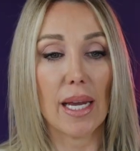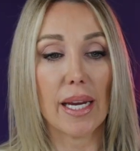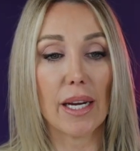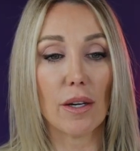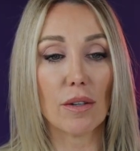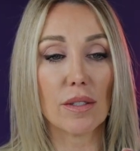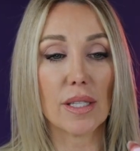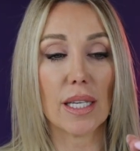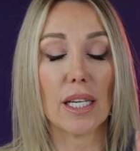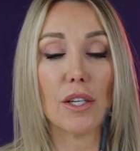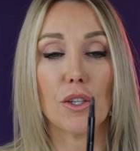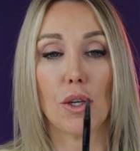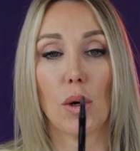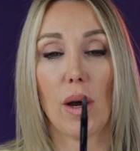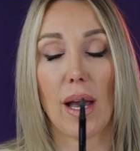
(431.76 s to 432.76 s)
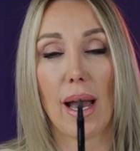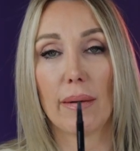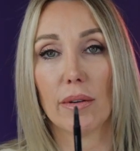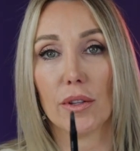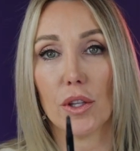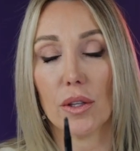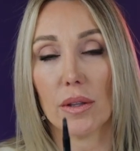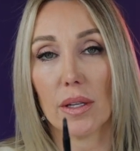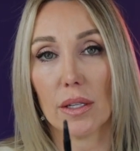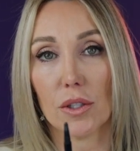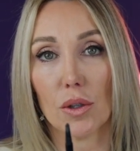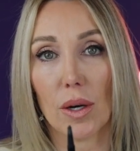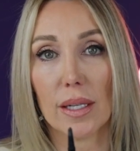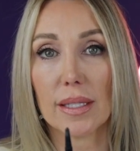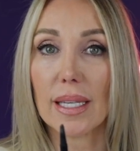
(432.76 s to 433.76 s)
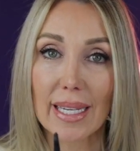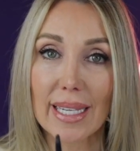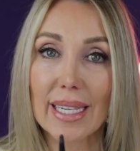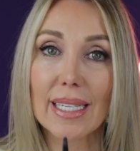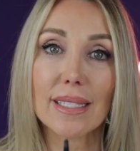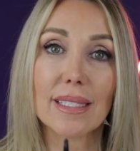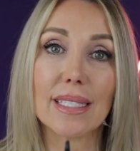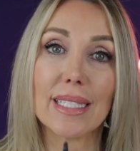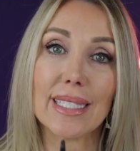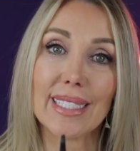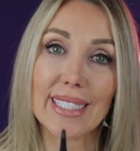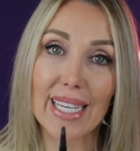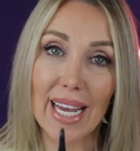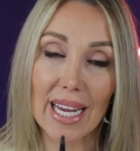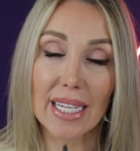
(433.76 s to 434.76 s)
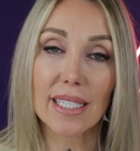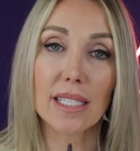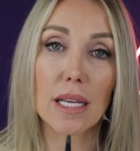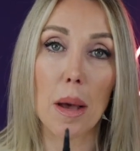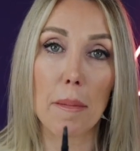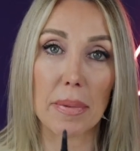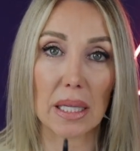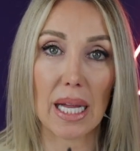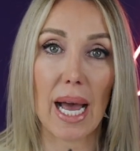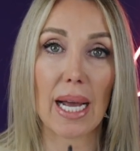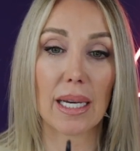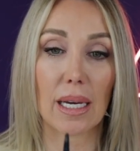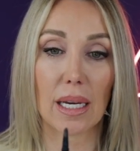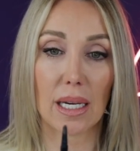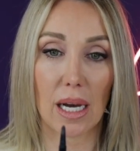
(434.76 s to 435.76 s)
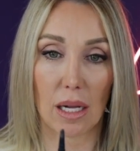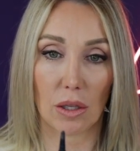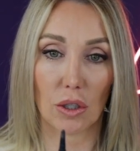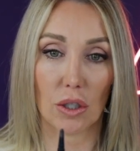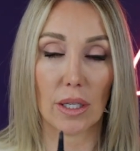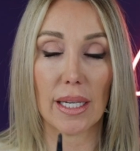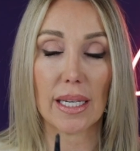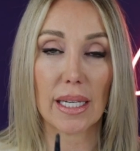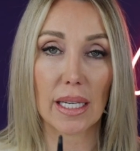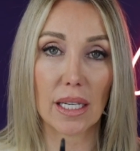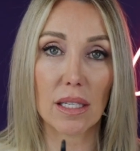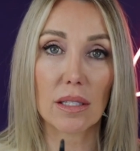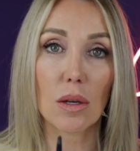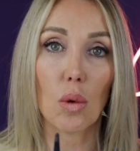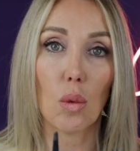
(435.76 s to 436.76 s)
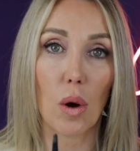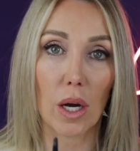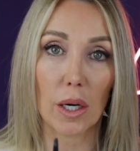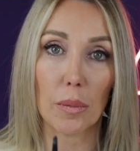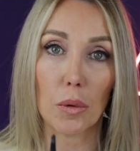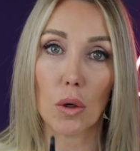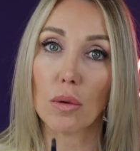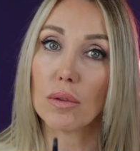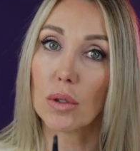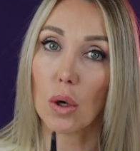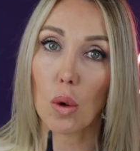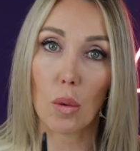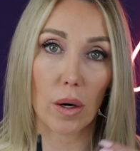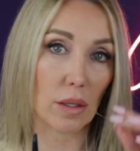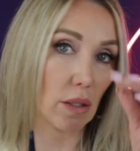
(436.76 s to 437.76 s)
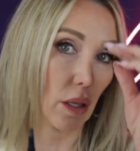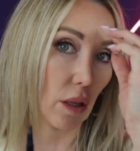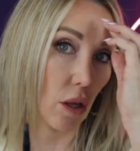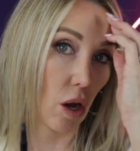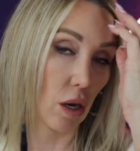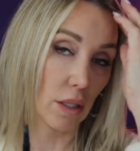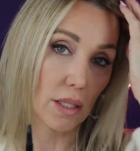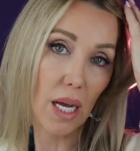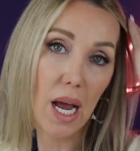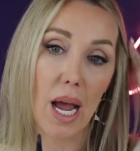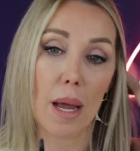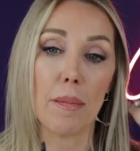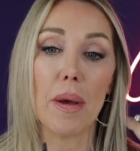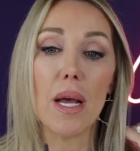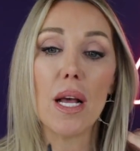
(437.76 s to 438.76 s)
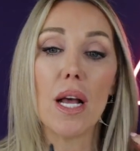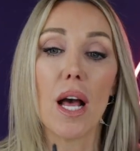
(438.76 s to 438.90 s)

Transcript: Here's the issue I have with this, you guys. It is an intense black color. It is waterproof, so it wears a long time.